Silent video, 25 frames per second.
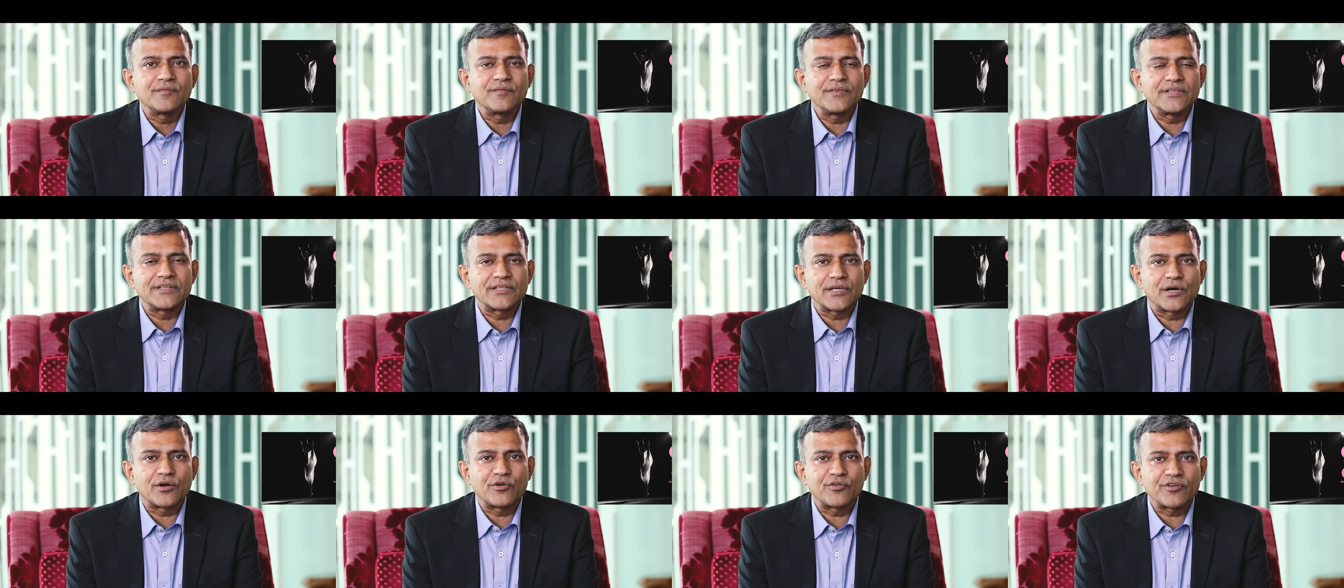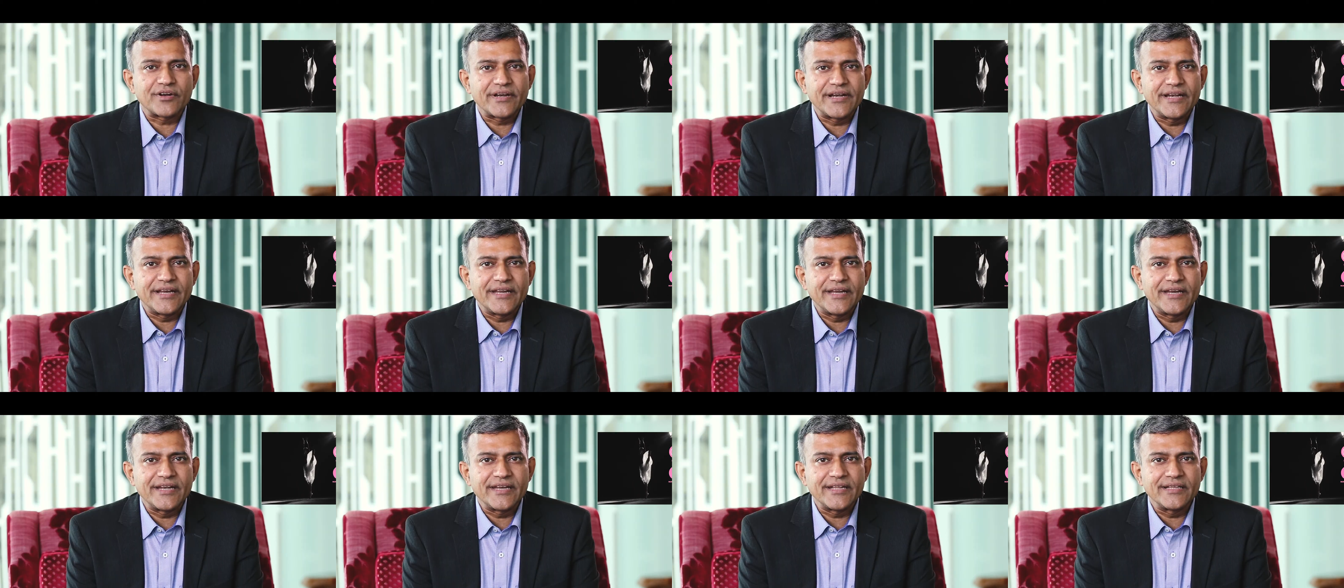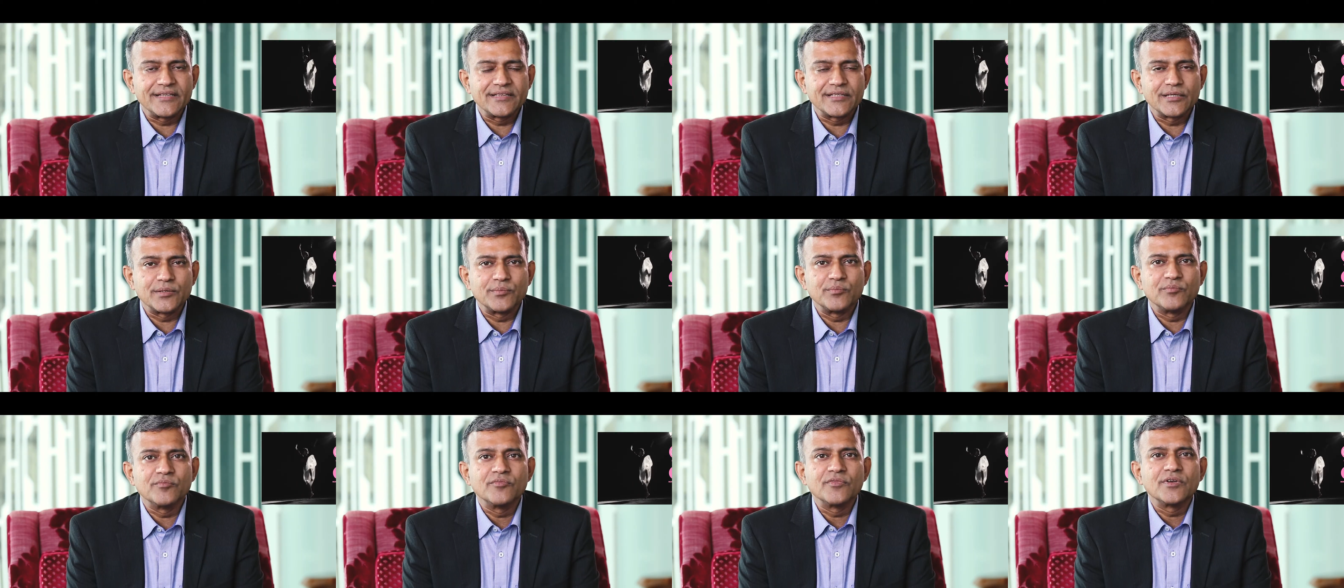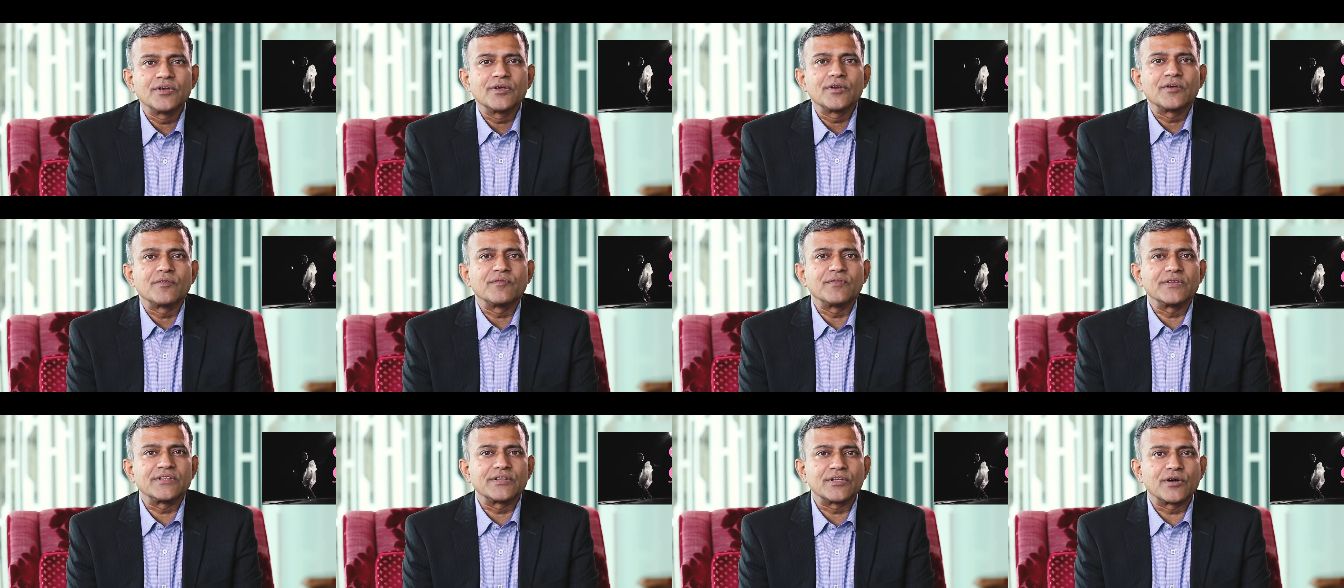without radiating them,
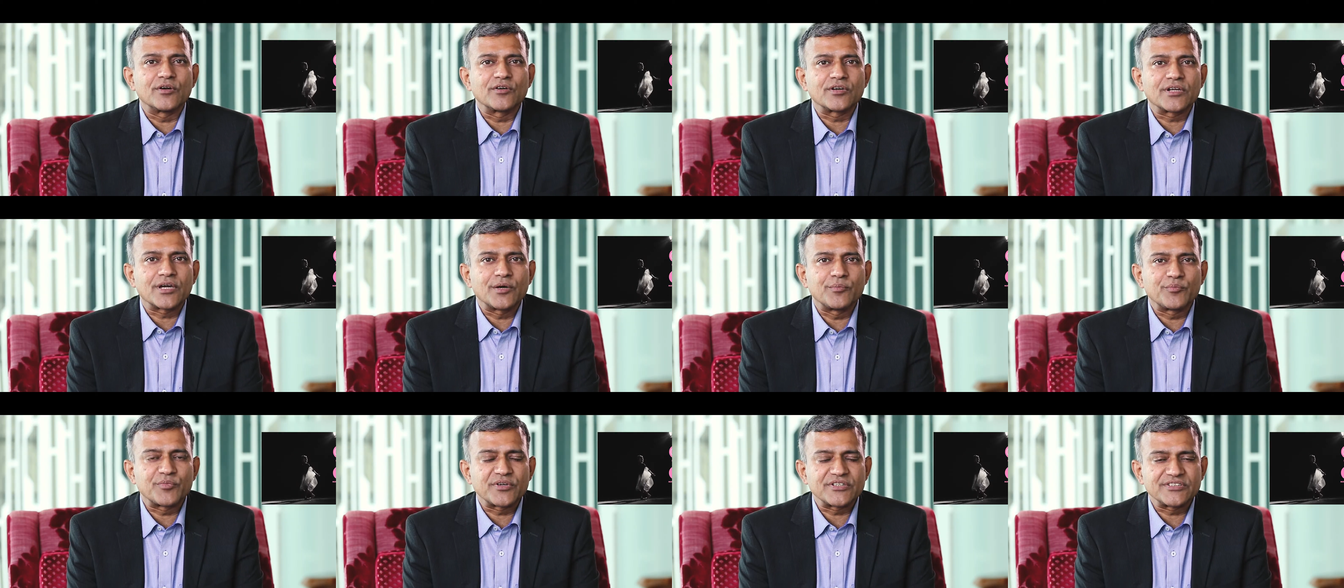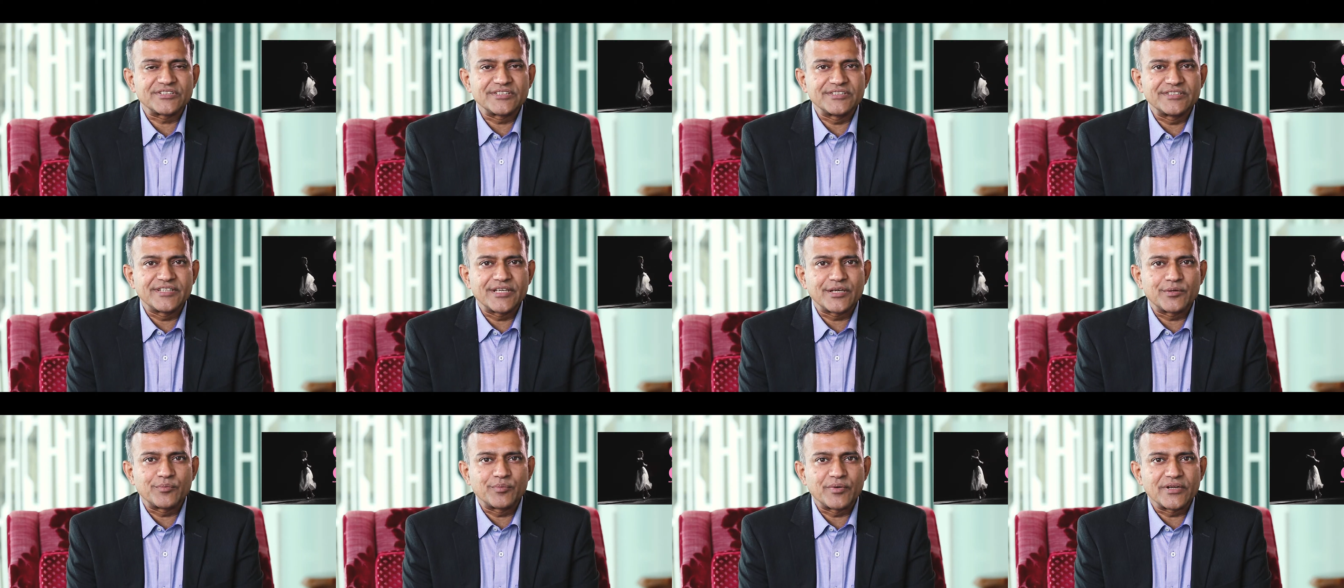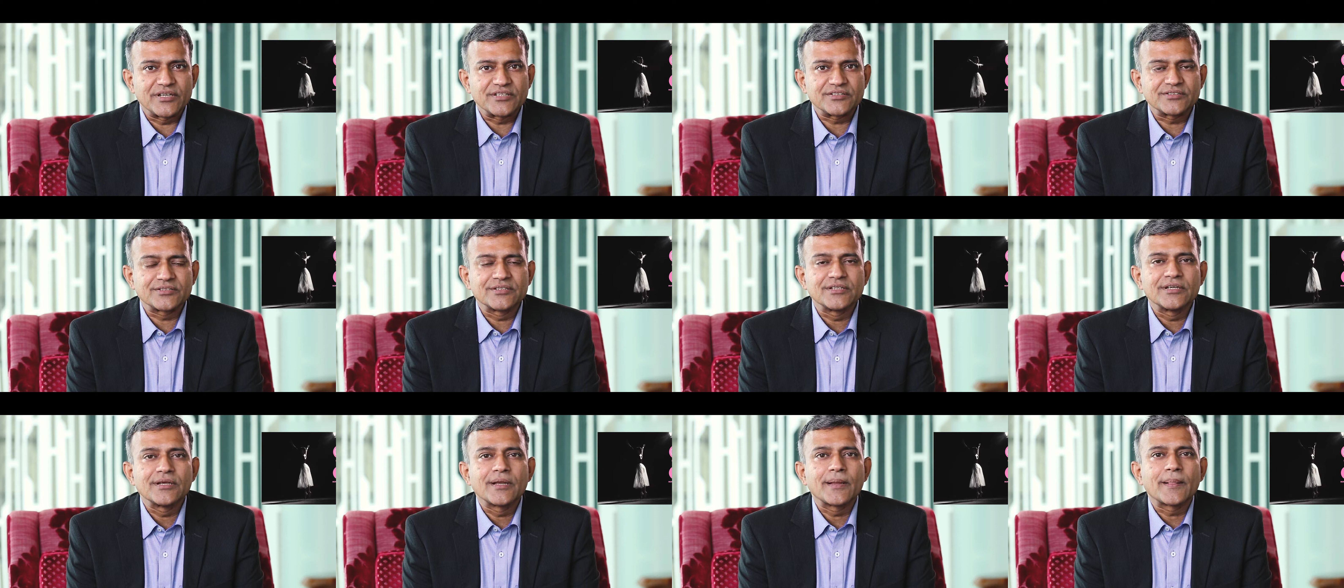without compressing their breast,